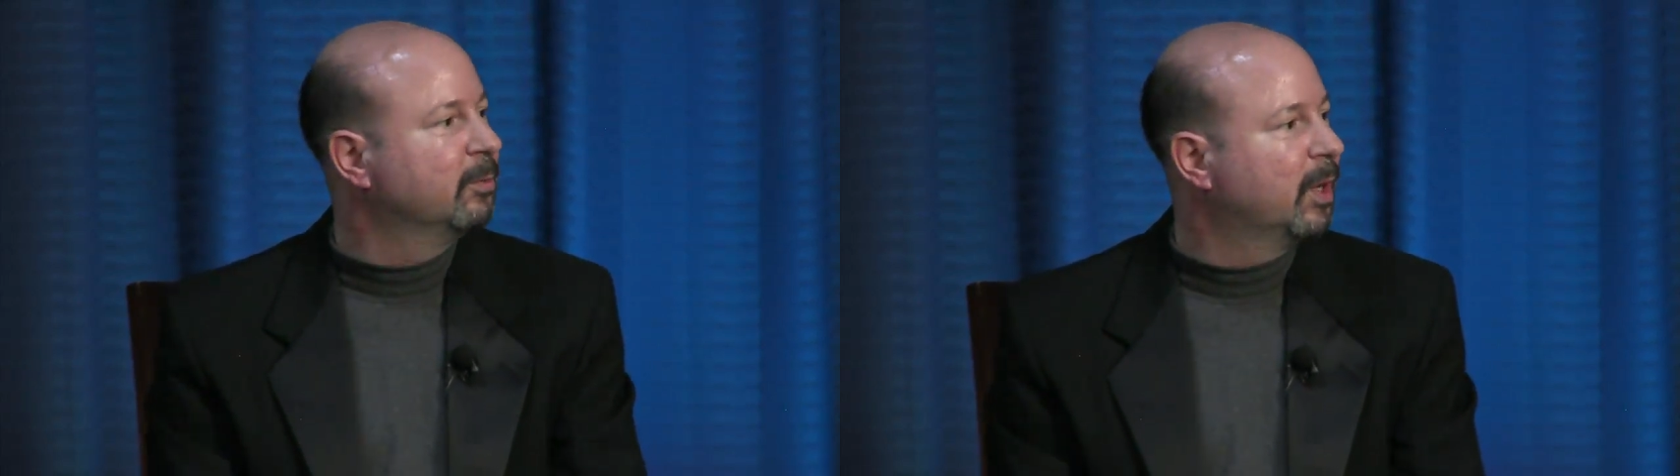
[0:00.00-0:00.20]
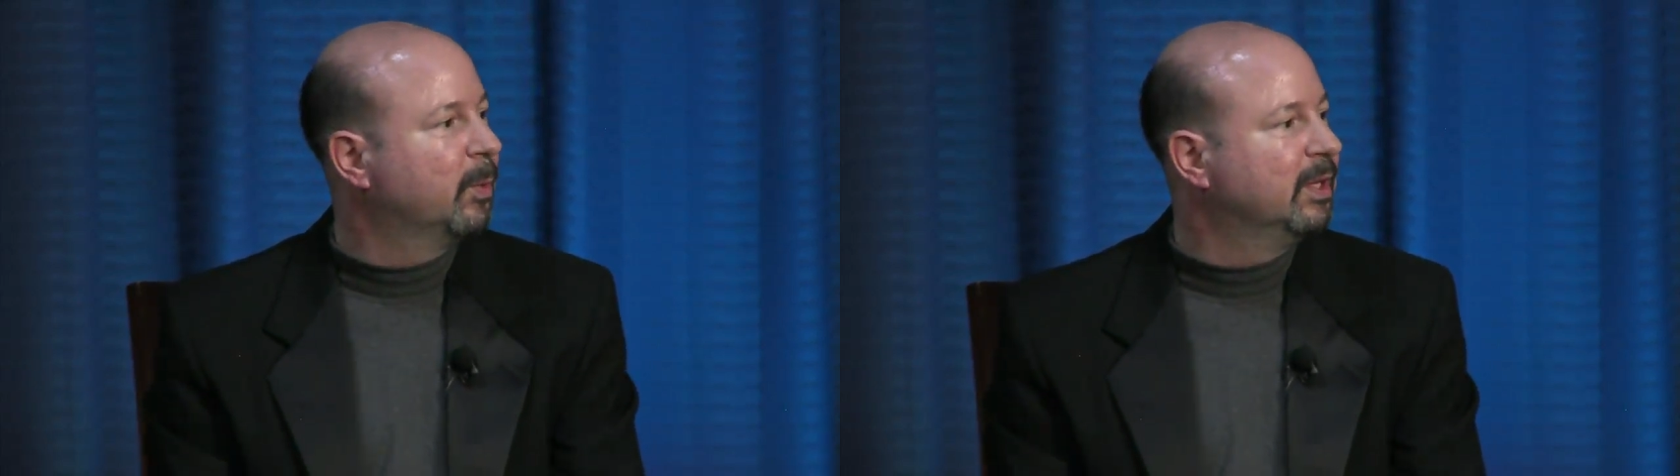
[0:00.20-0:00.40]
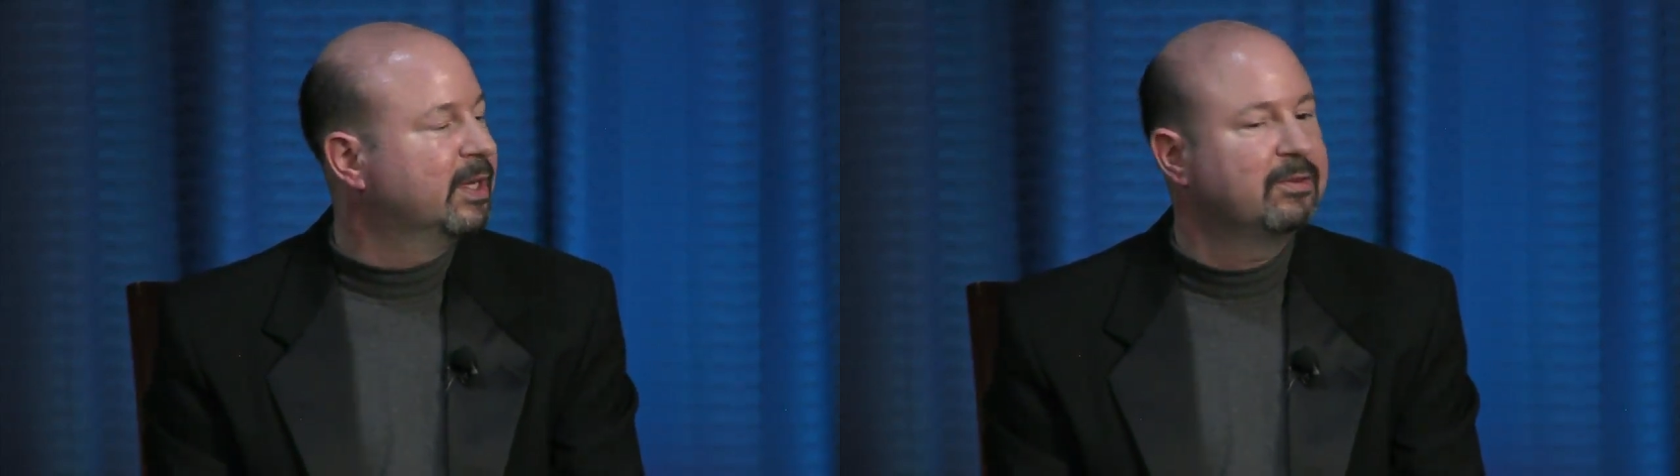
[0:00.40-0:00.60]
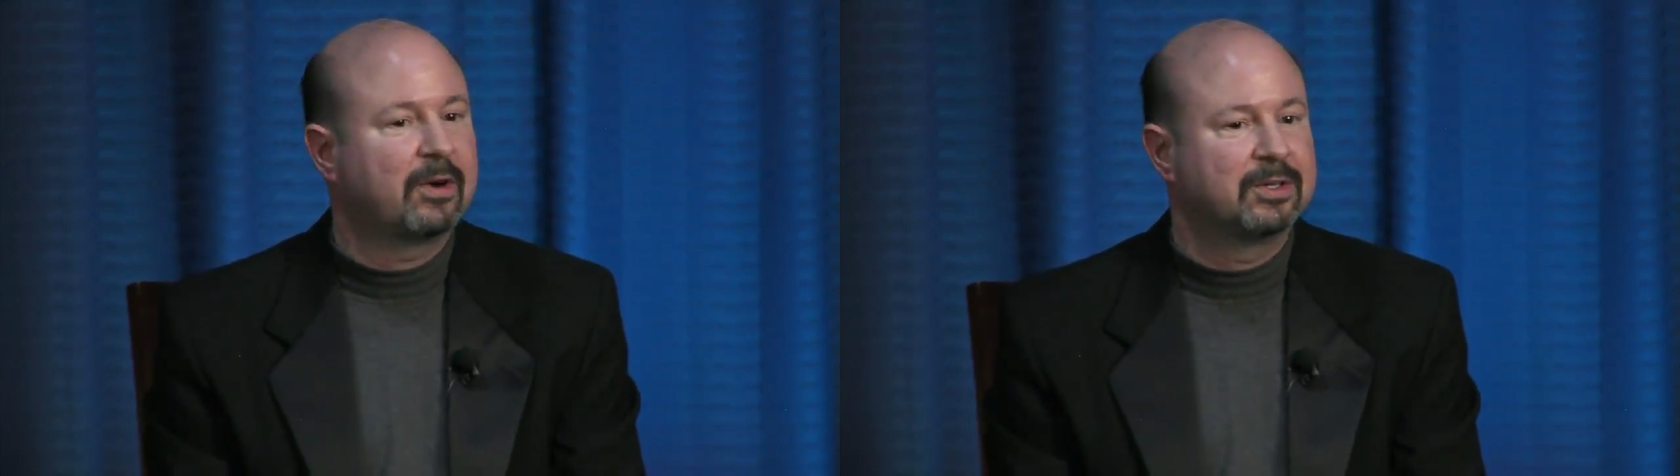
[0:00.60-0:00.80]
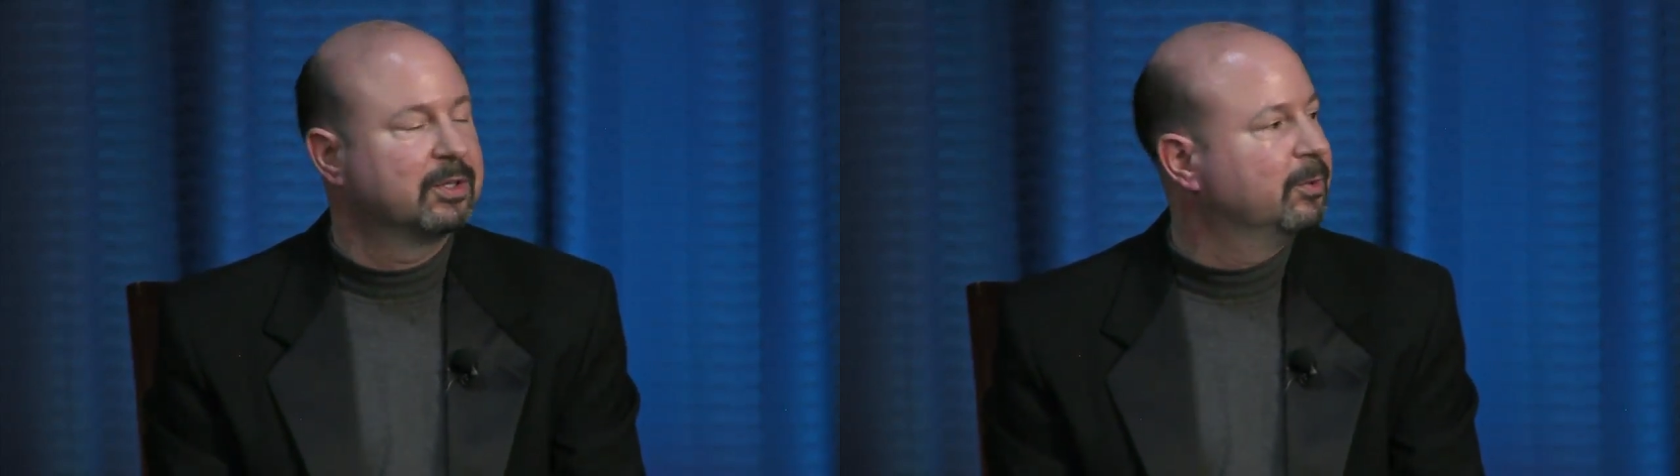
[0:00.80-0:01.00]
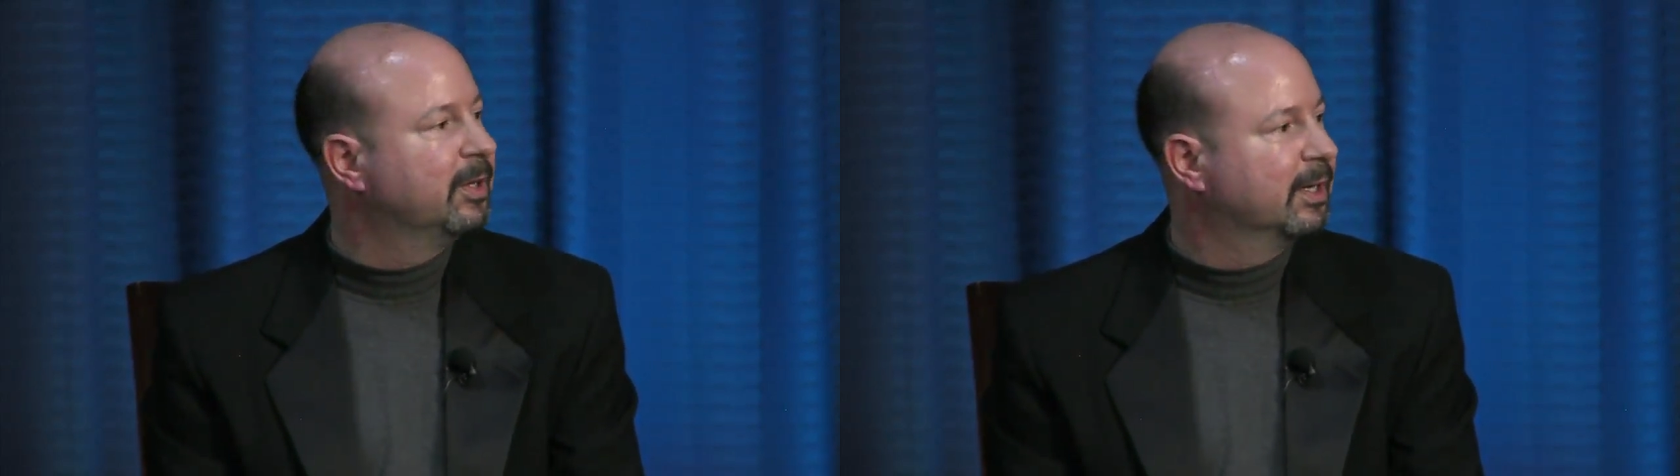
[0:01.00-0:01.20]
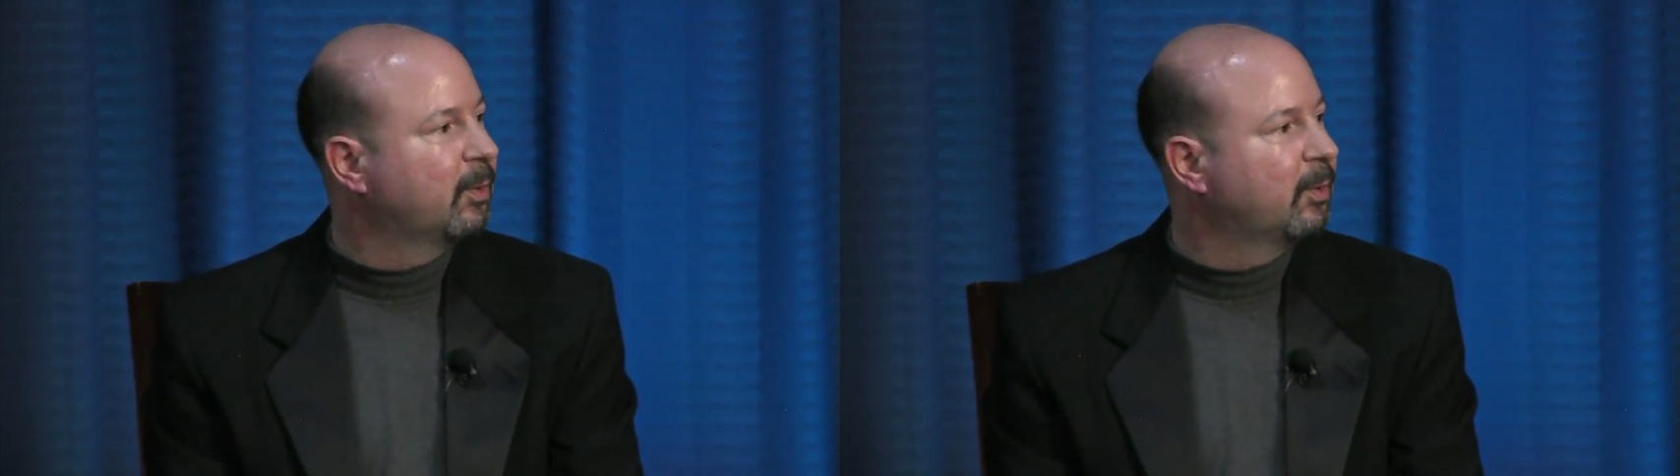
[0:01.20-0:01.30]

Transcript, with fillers: where we leave our children and